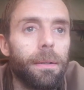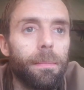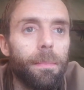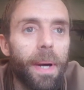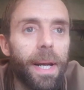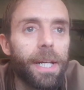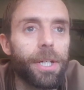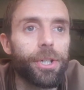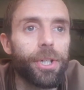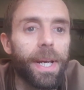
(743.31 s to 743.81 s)

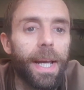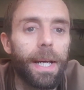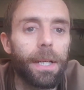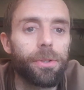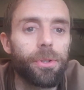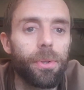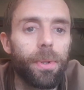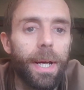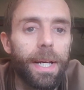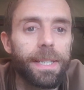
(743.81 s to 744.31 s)
Managed to get a
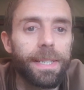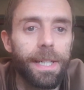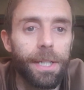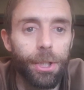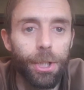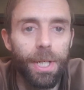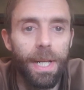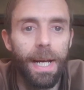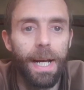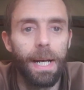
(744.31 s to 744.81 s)
2-day
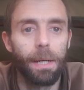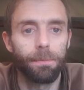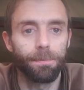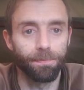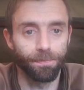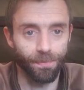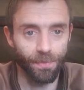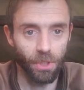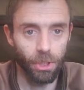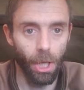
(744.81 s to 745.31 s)
session down,
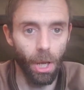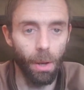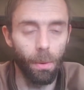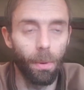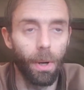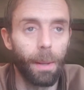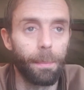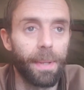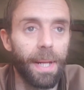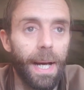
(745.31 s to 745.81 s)
so
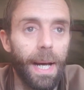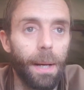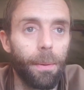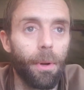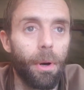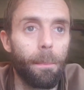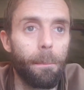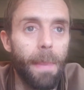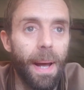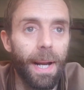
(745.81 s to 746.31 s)
I'm down
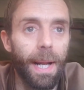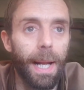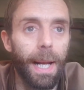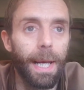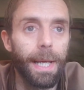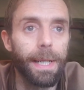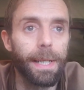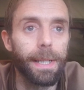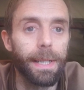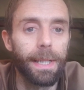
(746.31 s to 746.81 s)
on Manor
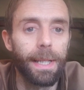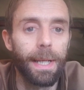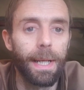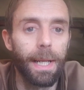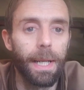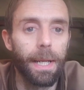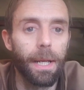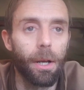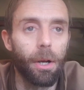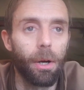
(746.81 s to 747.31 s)
Lake at
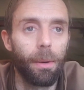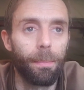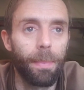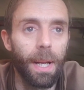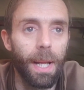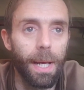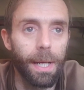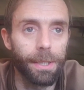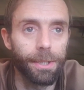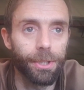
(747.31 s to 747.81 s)
Linear
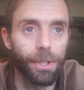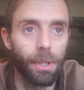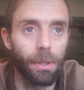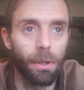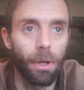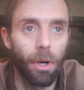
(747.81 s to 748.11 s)
Complex.